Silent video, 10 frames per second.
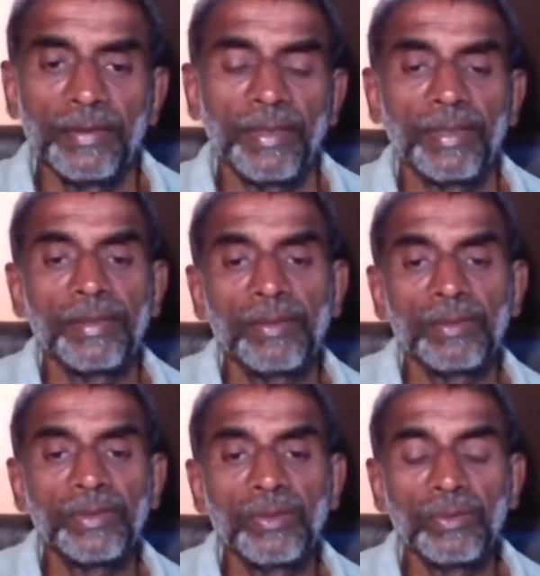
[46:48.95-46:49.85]
and
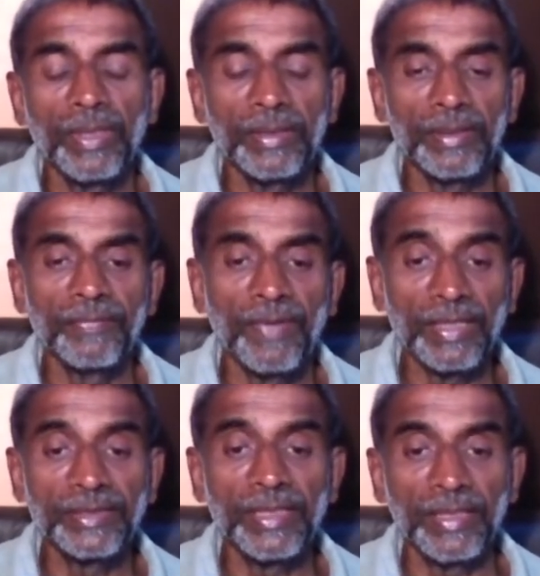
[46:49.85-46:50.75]
also look at the
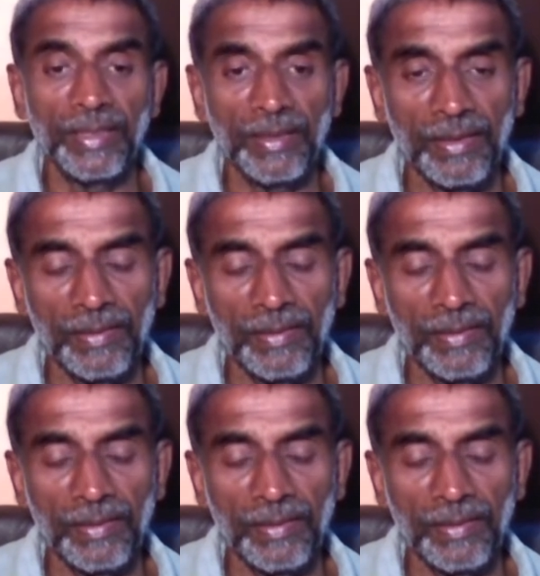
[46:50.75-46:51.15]
functioning,